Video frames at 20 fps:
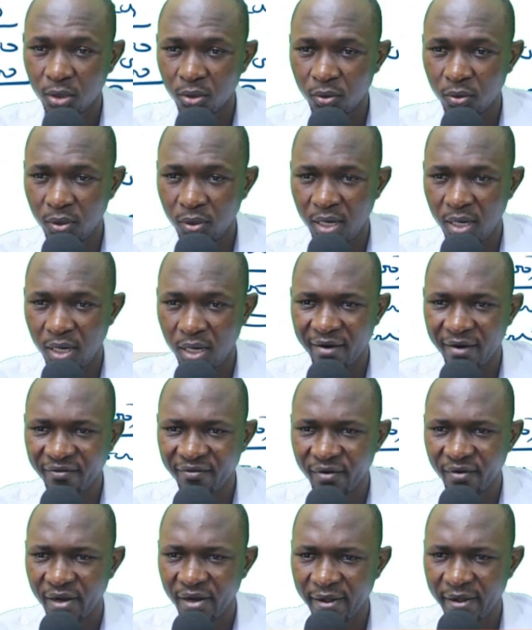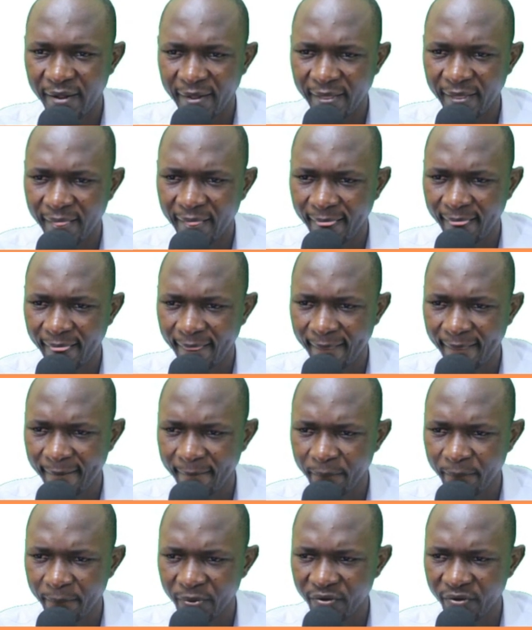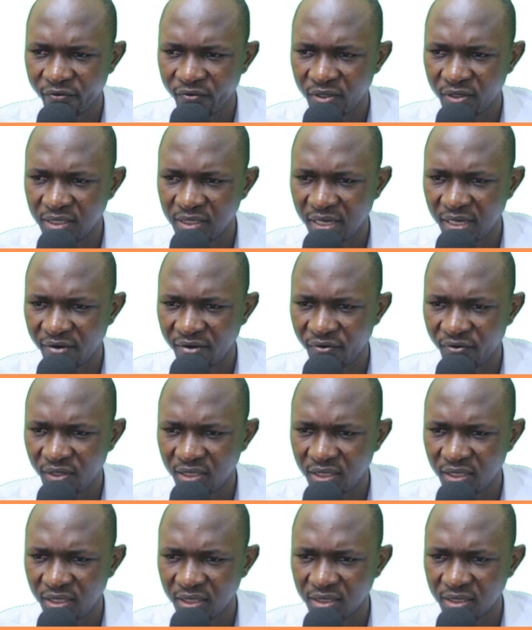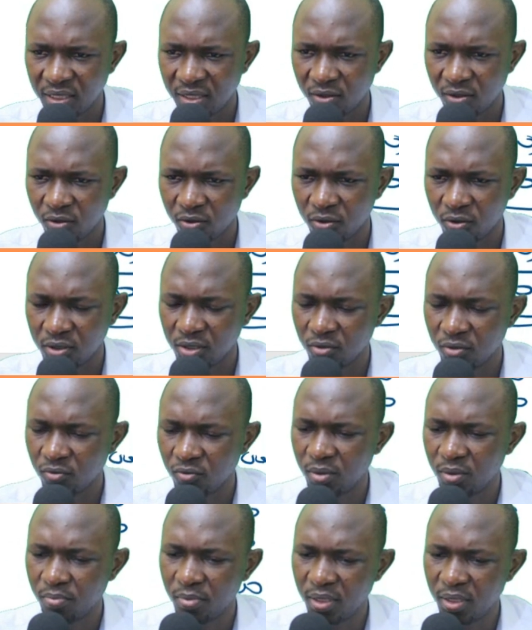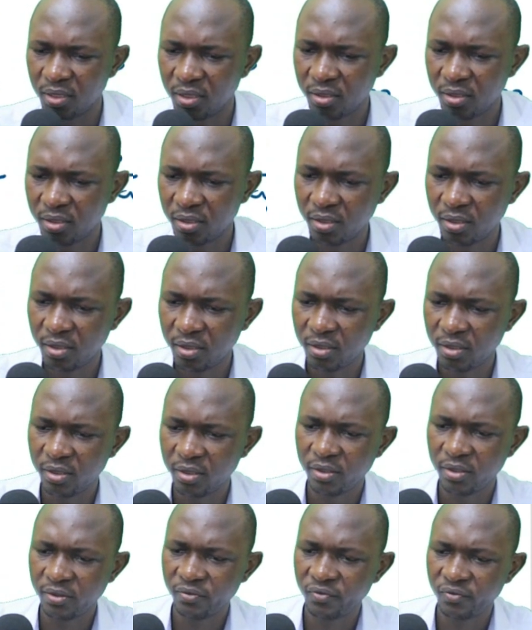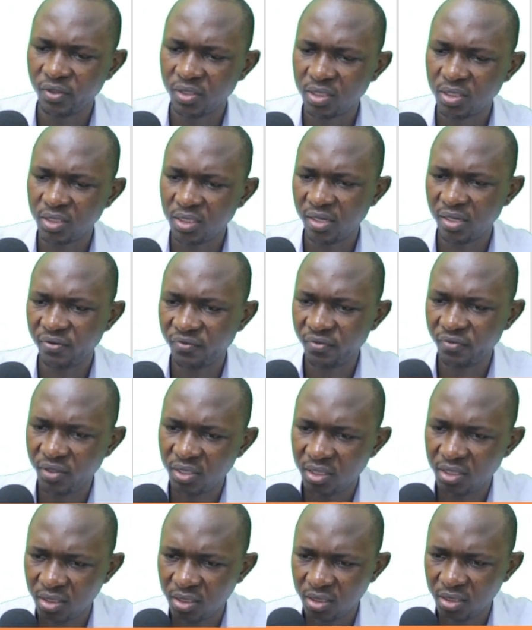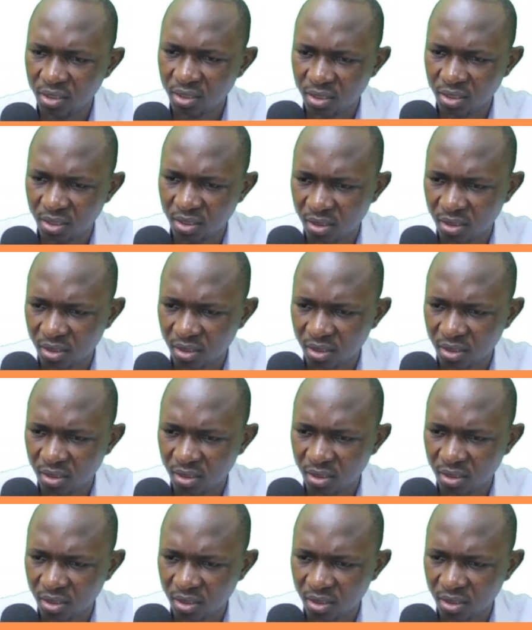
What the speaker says: We have fixture and fittings and course equipment. Fixture and fittings.